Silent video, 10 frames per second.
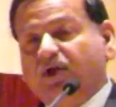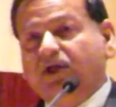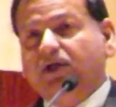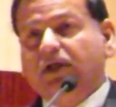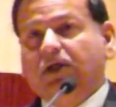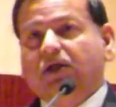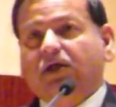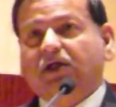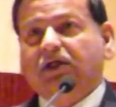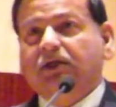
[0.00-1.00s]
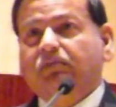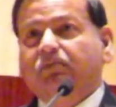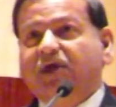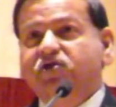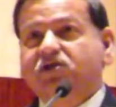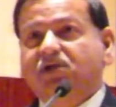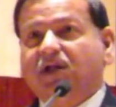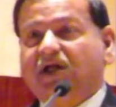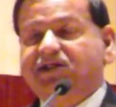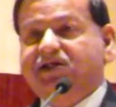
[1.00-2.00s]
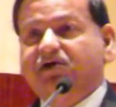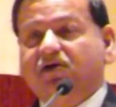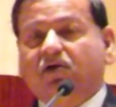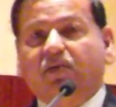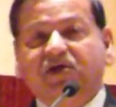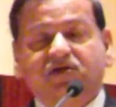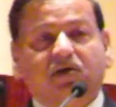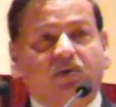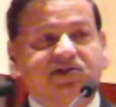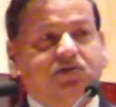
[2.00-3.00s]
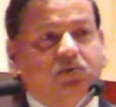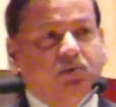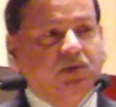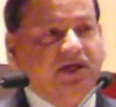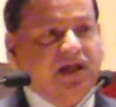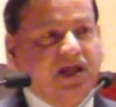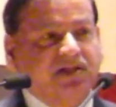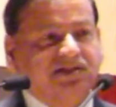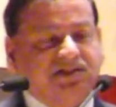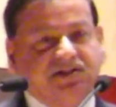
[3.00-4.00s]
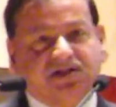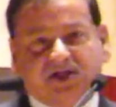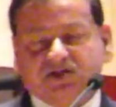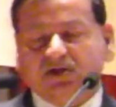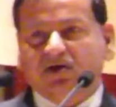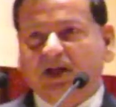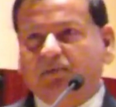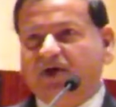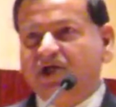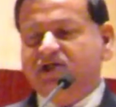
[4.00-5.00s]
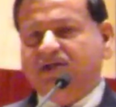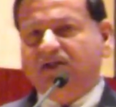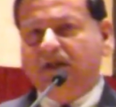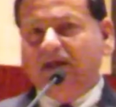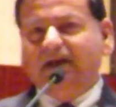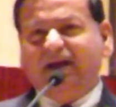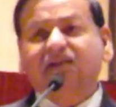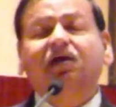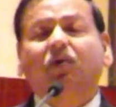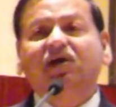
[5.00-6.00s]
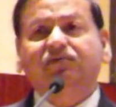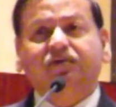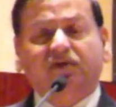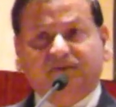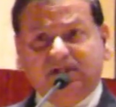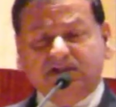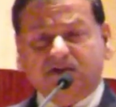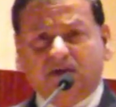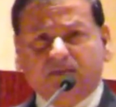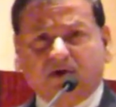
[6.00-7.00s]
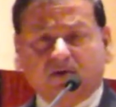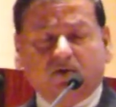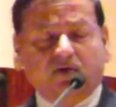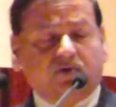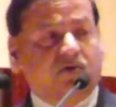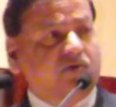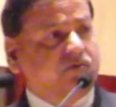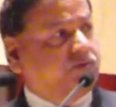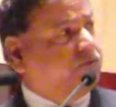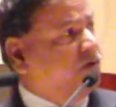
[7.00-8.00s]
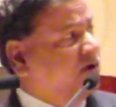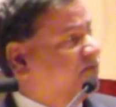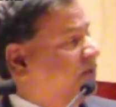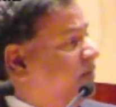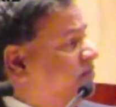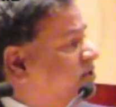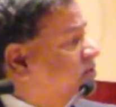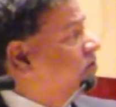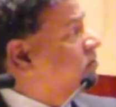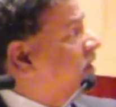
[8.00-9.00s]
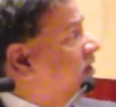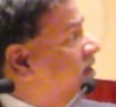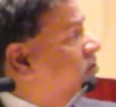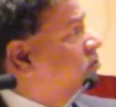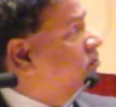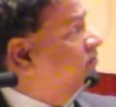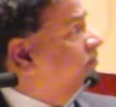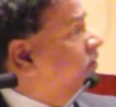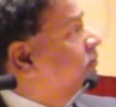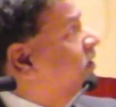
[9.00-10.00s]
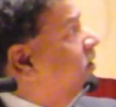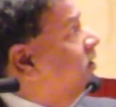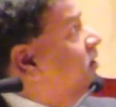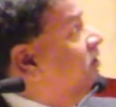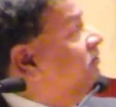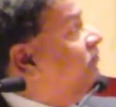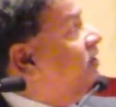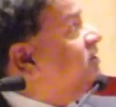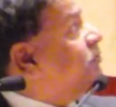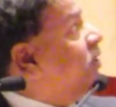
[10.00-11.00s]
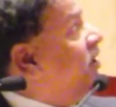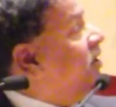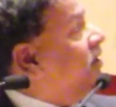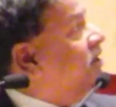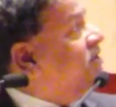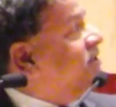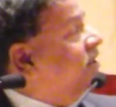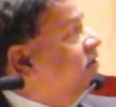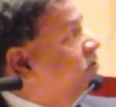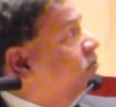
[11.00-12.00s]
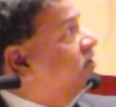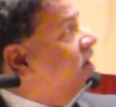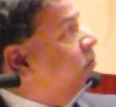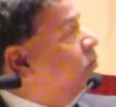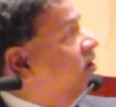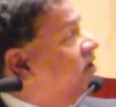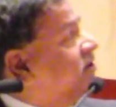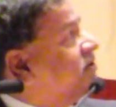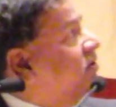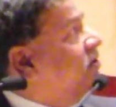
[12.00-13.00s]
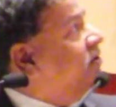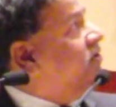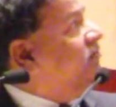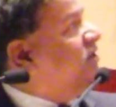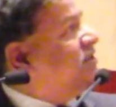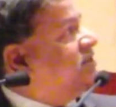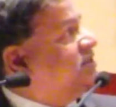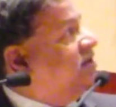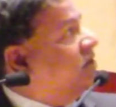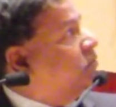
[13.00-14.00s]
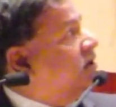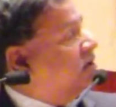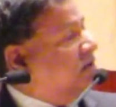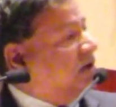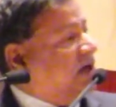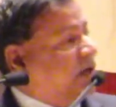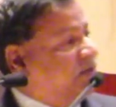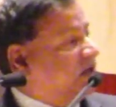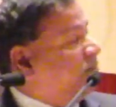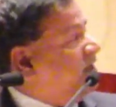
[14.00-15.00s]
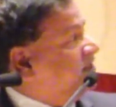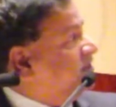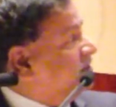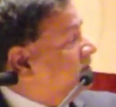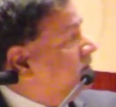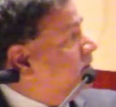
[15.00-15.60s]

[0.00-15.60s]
we mentioned last year in Gobeshona was to enhance international collaboration. And there are quite a few of these, so I'm not going to go through all of them. I'm just going to highlight 2 of them. The first one is a new network. It's called the Universities Network on Climate Capacity.